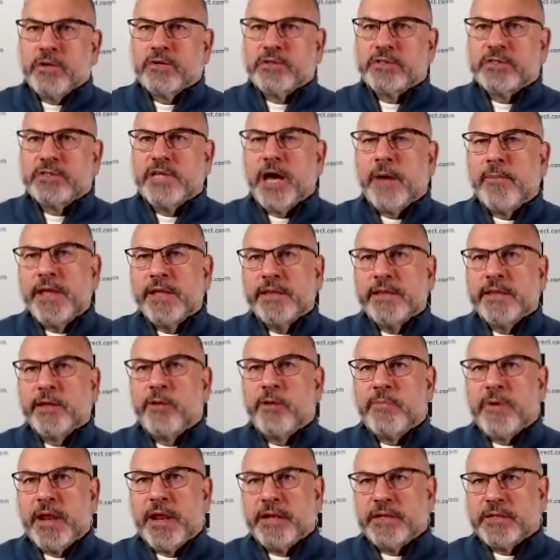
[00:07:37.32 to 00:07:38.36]
tell me a little
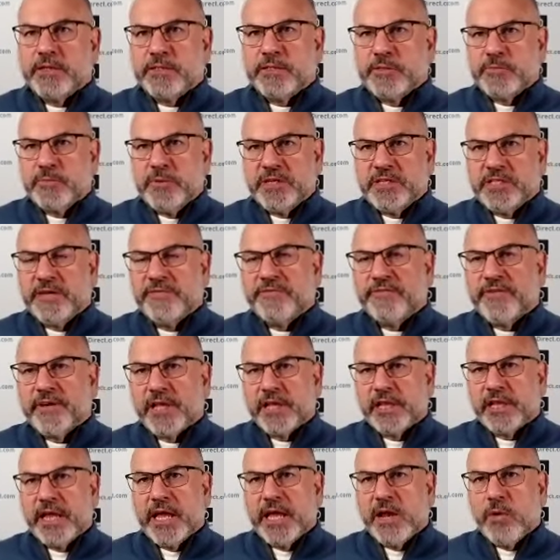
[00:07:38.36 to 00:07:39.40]
bit
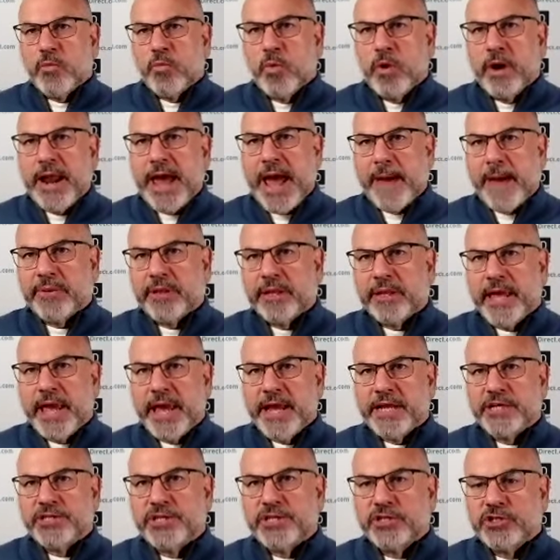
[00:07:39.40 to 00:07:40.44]
specifically what
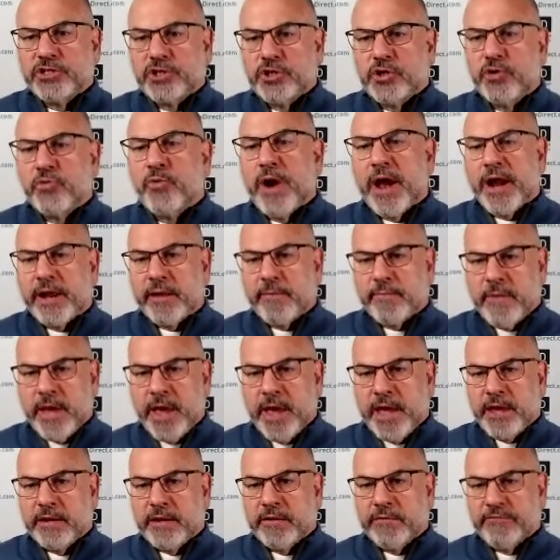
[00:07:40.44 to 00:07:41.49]
applications you
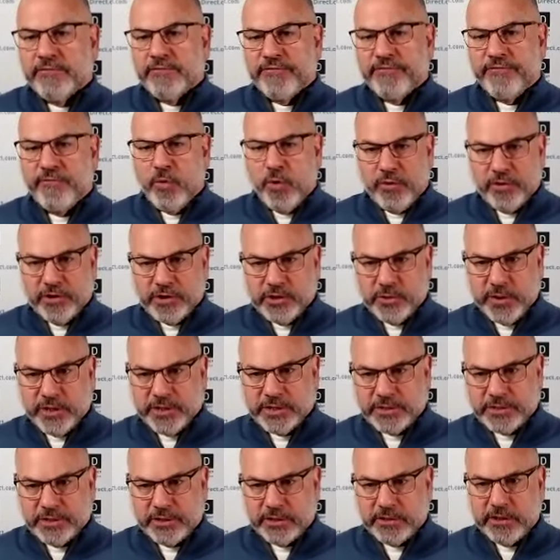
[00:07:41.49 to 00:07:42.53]
recommend for the
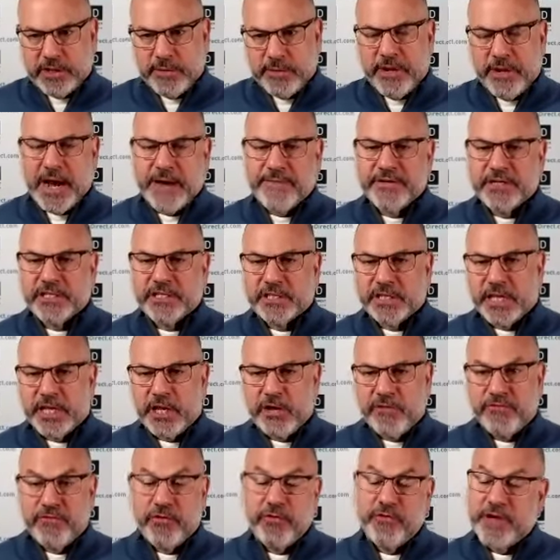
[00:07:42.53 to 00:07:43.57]
twister. I mean, obviously
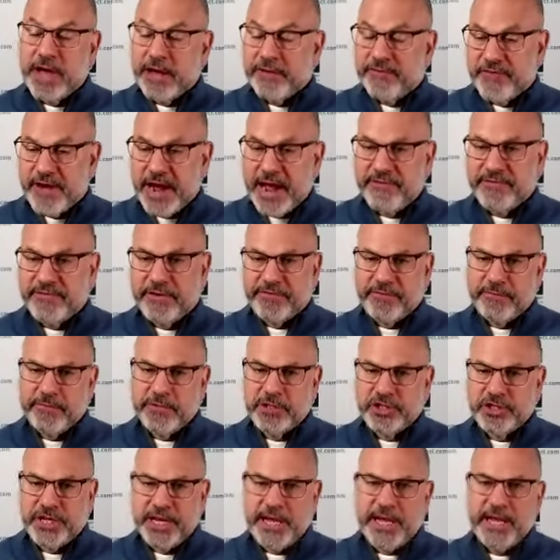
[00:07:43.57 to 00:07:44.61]
you've got 5 different
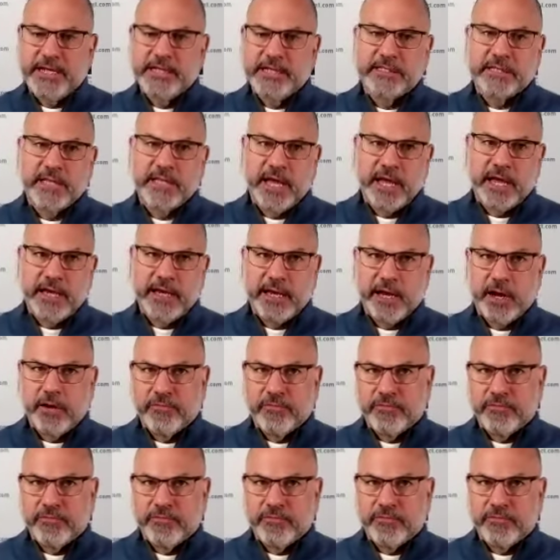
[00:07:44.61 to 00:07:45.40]
machines, 3